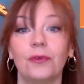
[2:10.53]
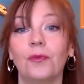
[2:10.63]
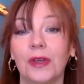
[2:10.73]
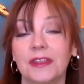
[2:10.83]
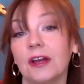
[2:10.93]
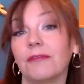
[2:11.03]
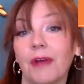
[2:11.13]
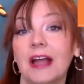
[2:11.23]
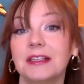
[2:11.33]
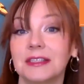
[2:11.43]
with their
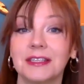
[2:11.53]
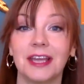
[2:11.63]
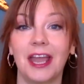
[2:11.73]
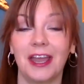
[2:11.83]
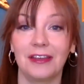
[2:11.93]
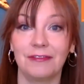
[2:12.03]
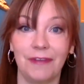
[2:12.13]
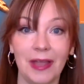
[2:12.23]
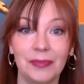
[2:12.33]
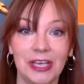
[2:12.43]
friends and
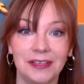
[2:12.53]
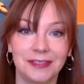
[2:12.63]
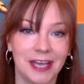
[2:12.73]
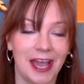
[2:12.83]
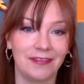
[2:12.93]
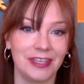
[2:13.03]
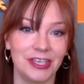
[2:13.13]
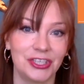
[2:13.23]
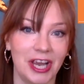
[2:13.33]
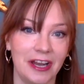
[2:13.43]
family to have these
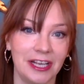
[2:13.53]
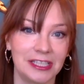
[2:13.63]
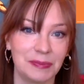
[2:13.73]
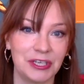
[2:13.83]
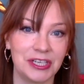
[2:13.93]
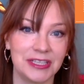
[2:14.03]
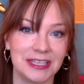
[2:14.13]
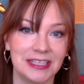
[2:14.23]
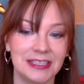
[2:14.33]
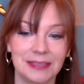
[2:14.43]
shared
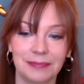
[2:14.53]
experiences.